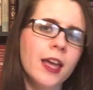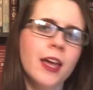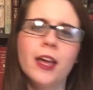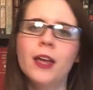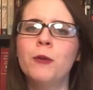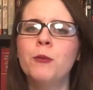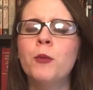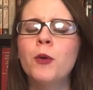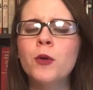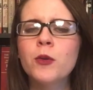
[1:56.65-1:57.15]

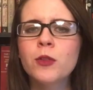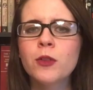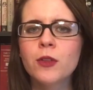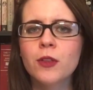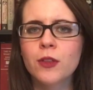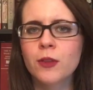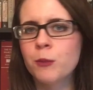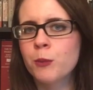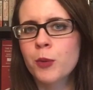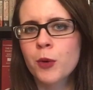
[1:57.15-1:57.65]
and both
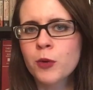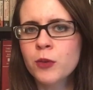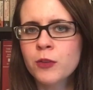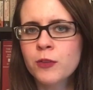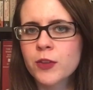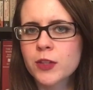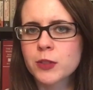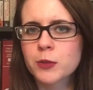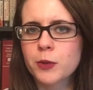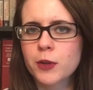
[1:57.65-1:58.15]
of
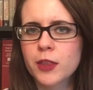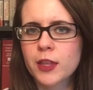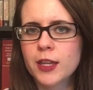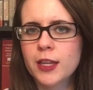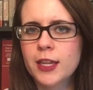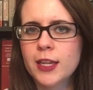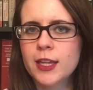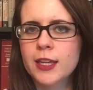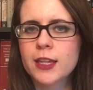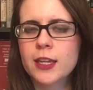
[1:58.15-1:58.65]
us were
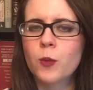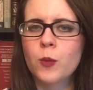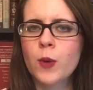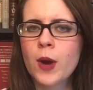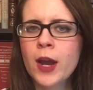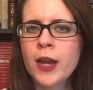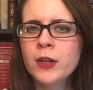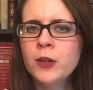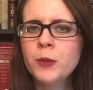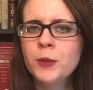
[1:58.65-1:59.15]
thinking,
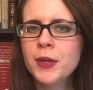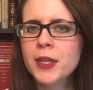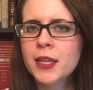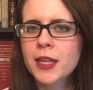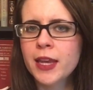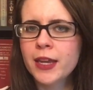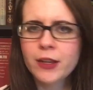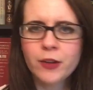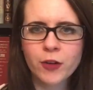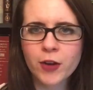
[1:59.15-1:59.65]
why do we
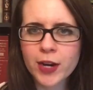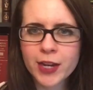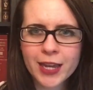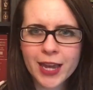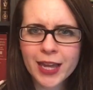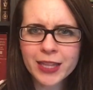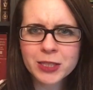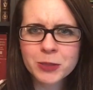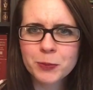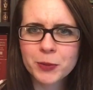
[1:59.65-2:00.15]
like Great
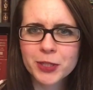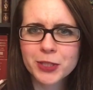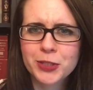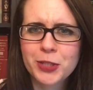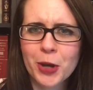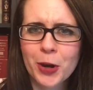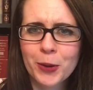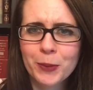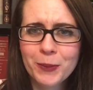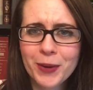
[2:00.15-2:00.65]
Gatsby
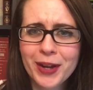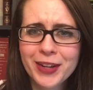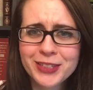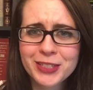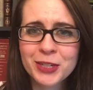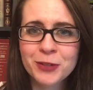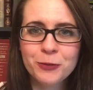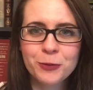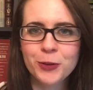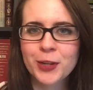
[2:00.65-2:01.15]
so
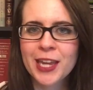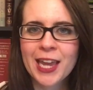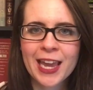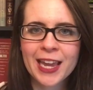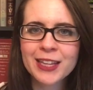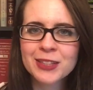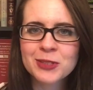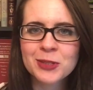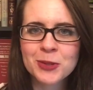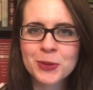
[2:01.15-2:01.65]
much if we
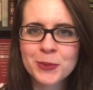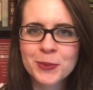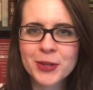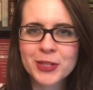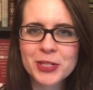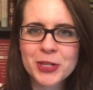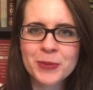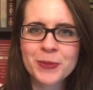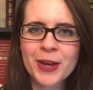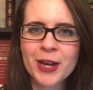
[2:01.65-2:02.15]
hate so
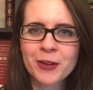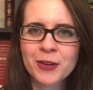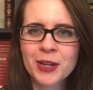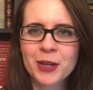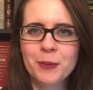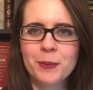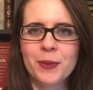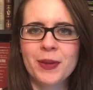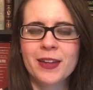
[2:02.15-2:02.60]
much about it?